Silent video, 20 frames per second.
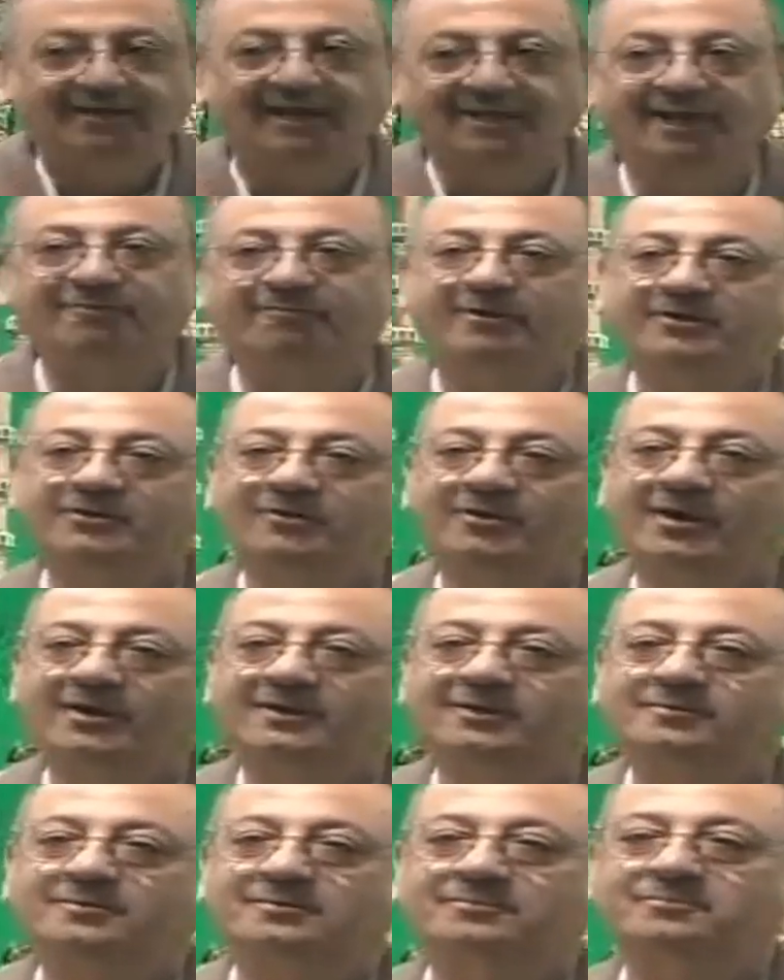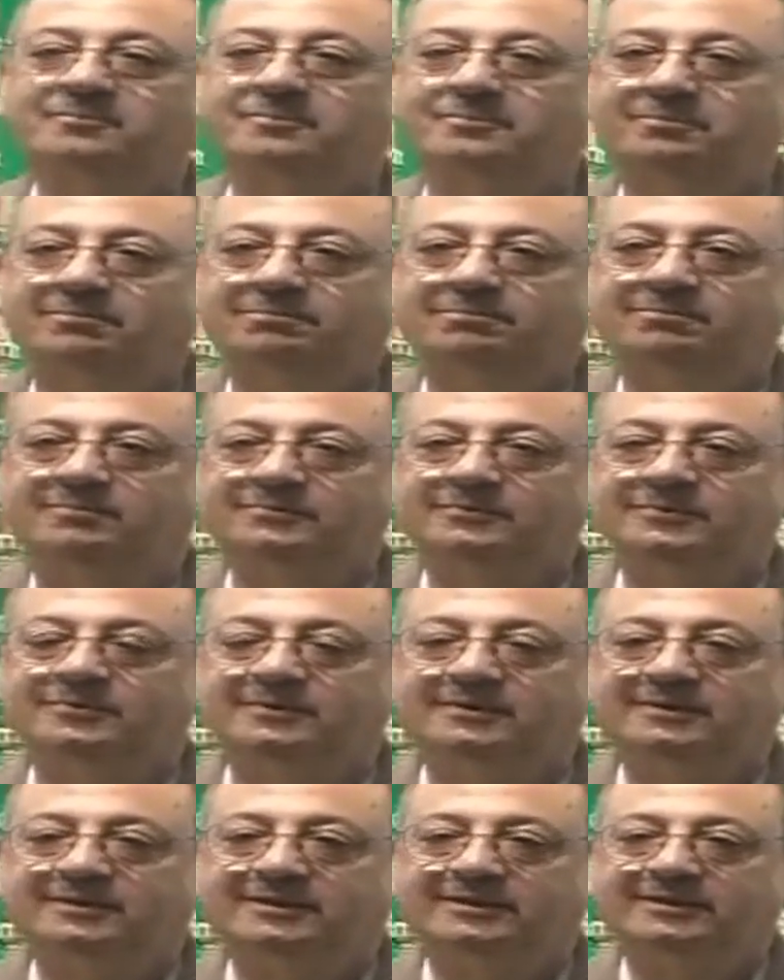And when you are,
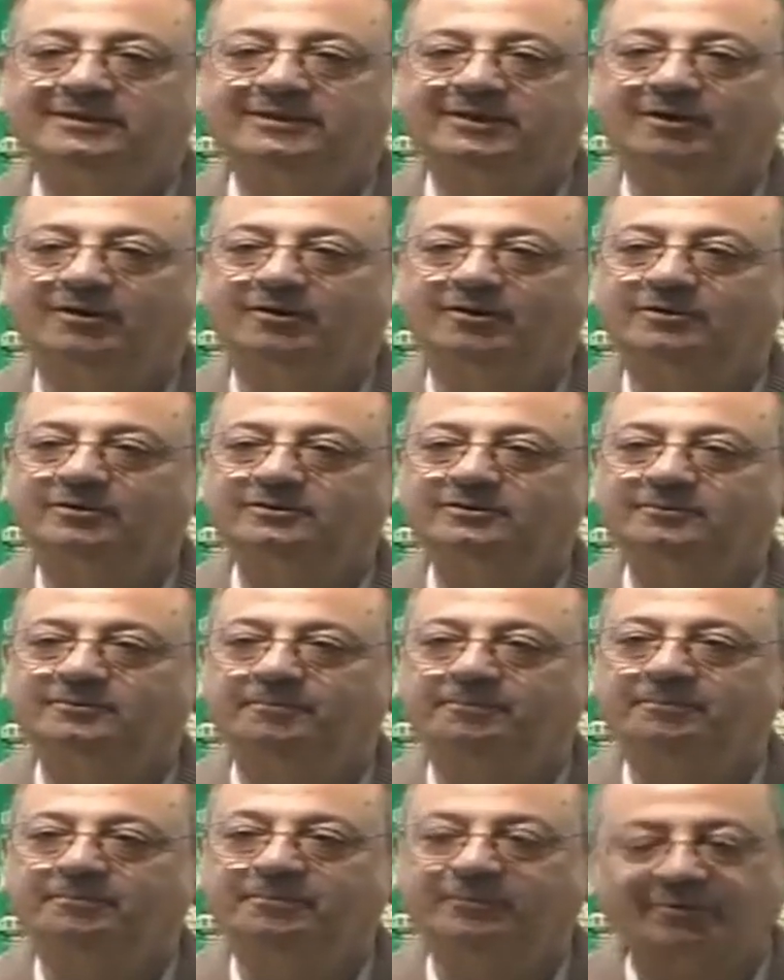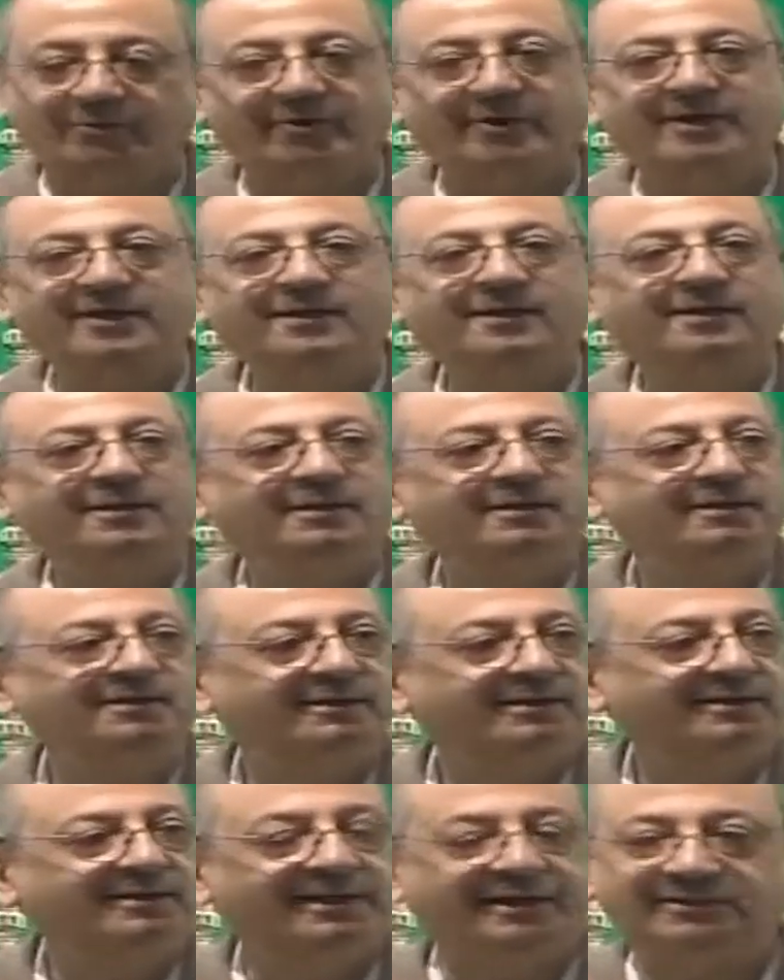you know, praying
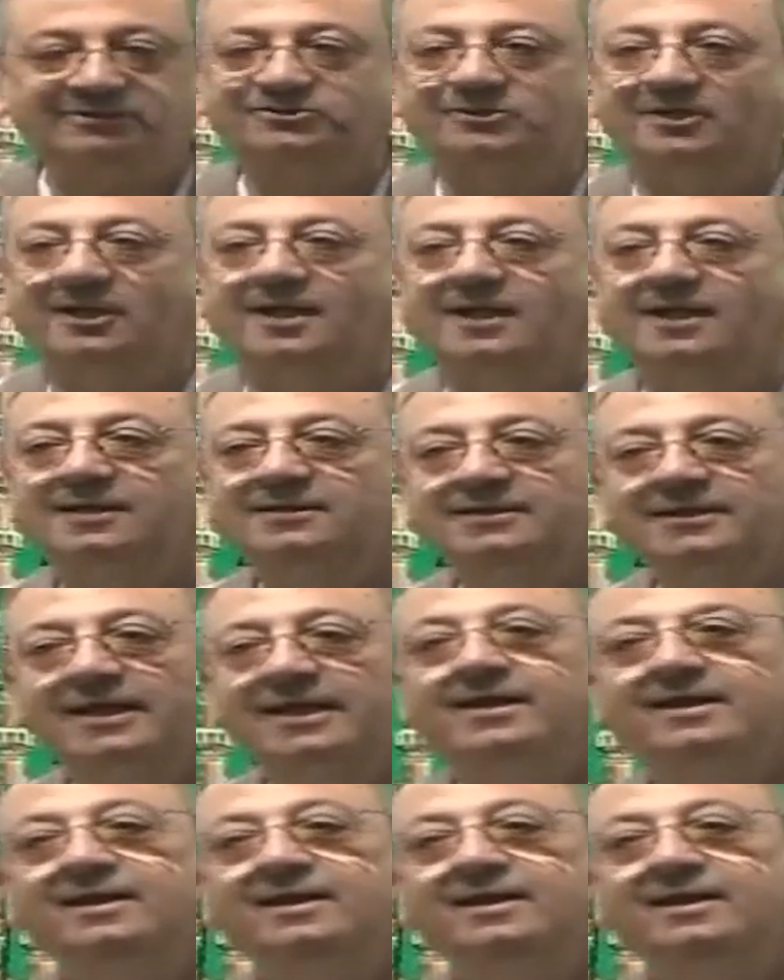in Salah,